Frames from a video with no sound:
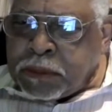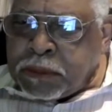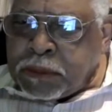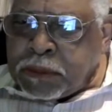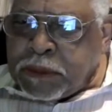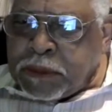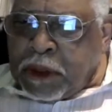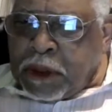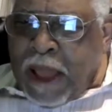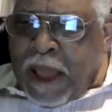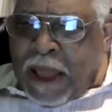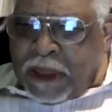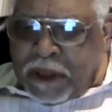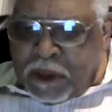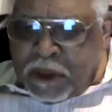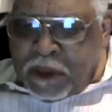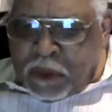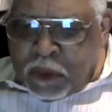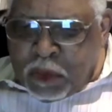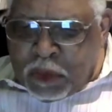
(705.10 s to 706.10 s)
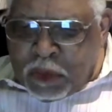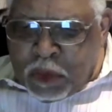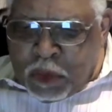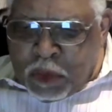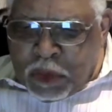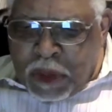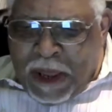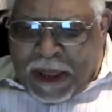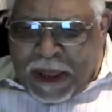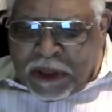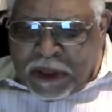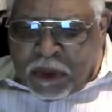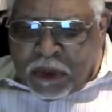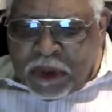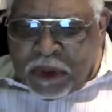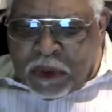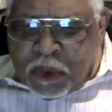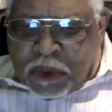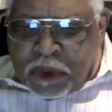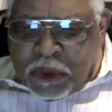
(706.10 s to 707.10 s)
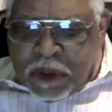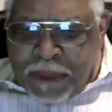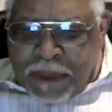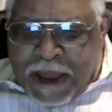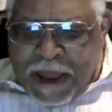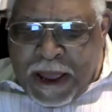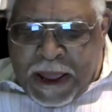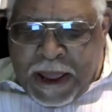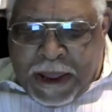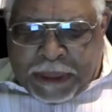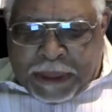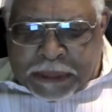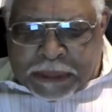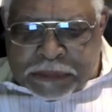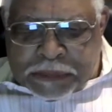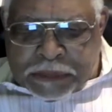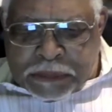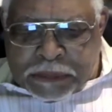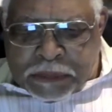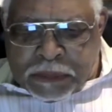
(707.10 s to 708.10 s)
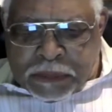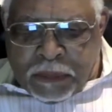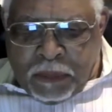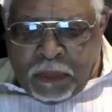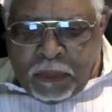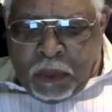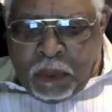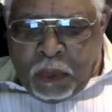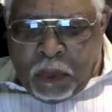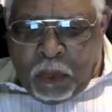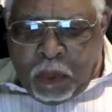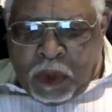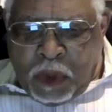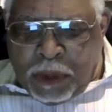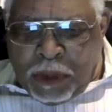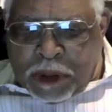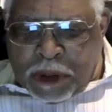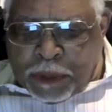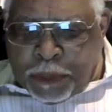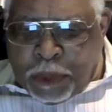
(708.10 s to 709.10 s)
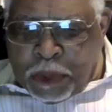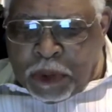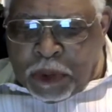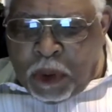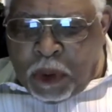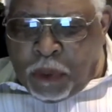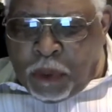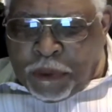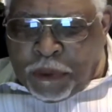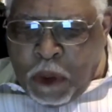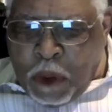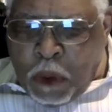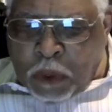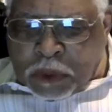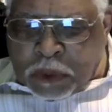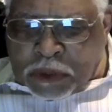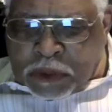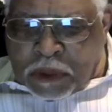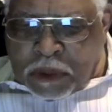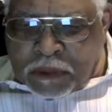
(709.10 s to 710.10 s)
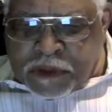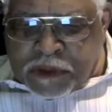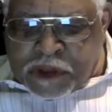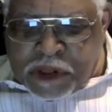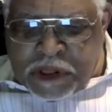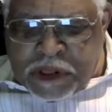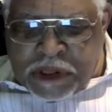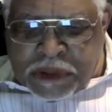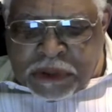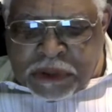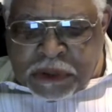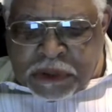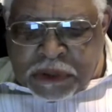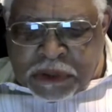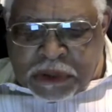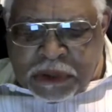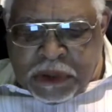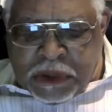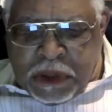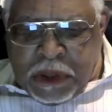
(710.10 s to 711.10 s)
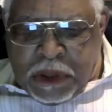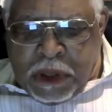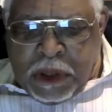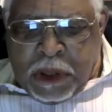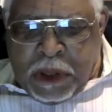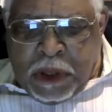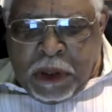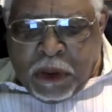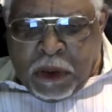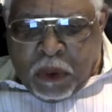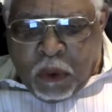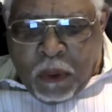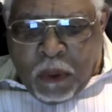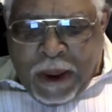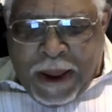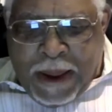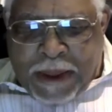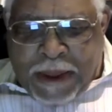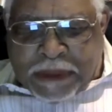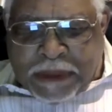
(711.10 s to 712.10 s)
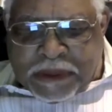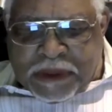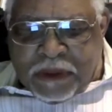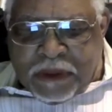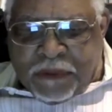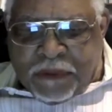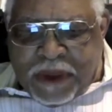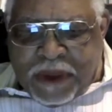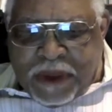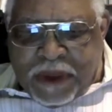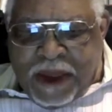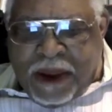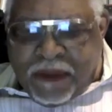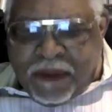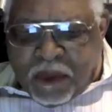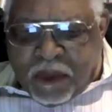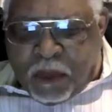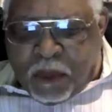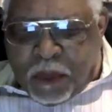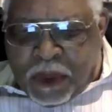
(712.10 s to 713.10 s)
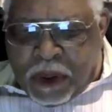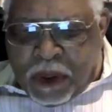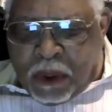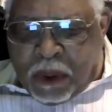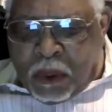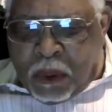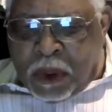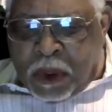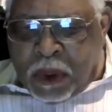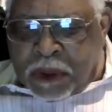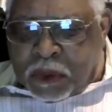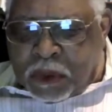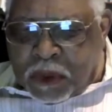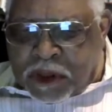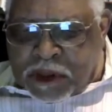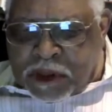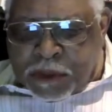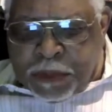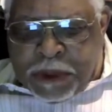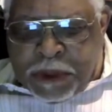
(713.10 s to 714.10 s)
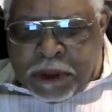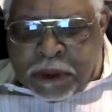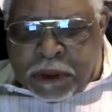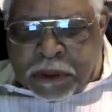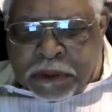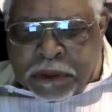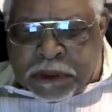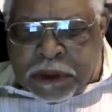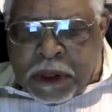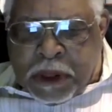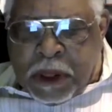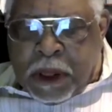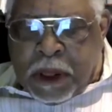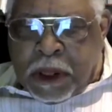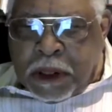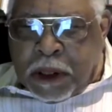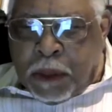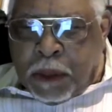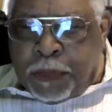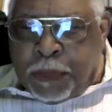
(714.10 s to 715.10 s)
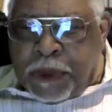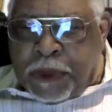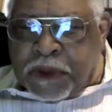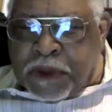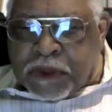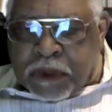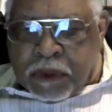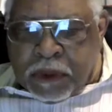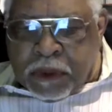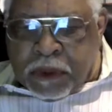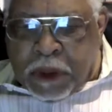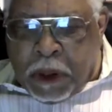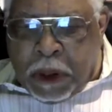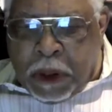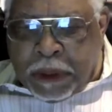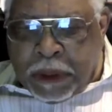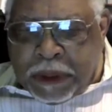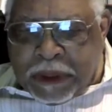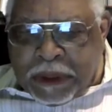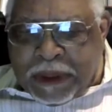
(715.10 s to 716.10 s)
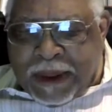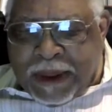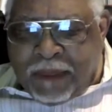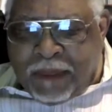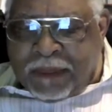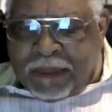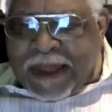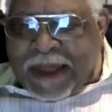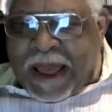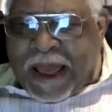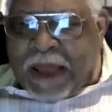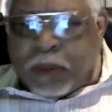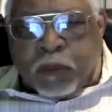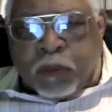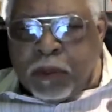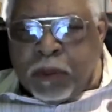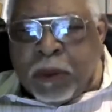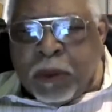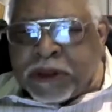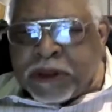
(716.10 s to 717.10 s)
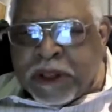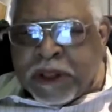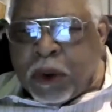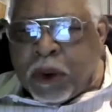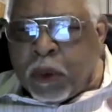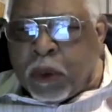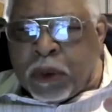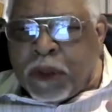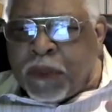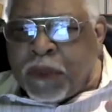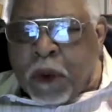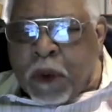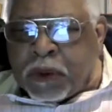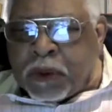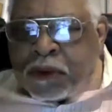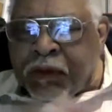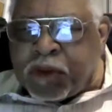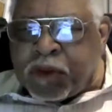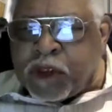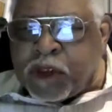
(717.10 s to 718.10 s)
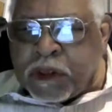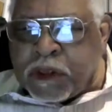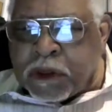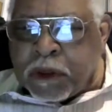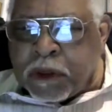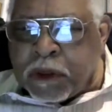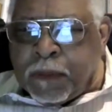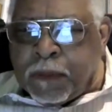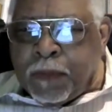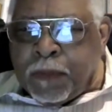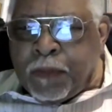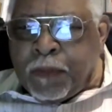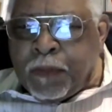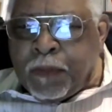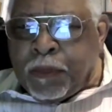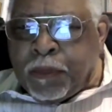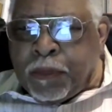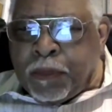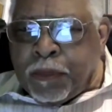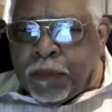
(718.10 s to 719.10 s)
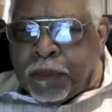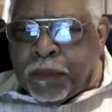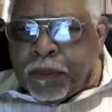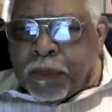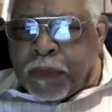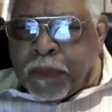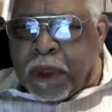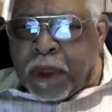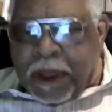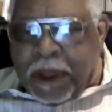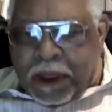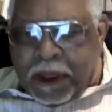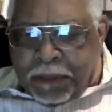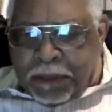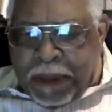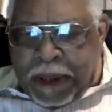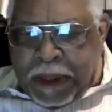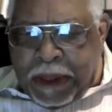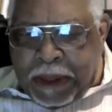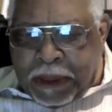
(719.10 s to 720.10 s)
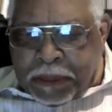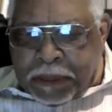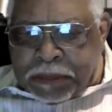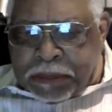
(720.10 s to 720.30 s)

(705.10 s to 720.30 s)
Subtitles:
Then how you renew your mind? We must put on thoughts of Jesus Christ if ever we are going to experience the peace of God in our life. We must take on the thoughts of Jesus. Amen.